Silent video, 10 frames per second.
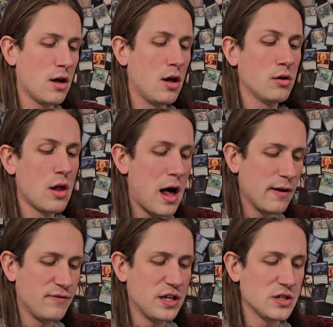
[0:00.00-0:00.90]
A lot
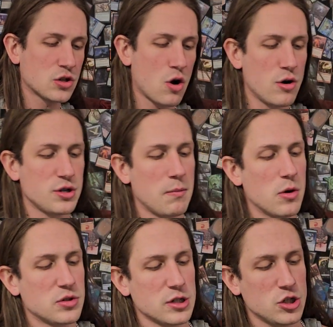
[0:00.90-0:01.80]
of these cards are
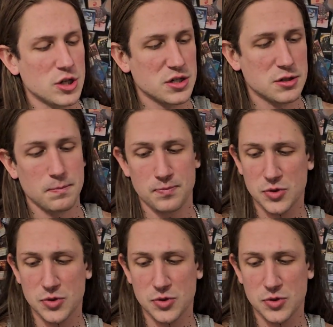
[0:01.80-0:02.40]
mostly just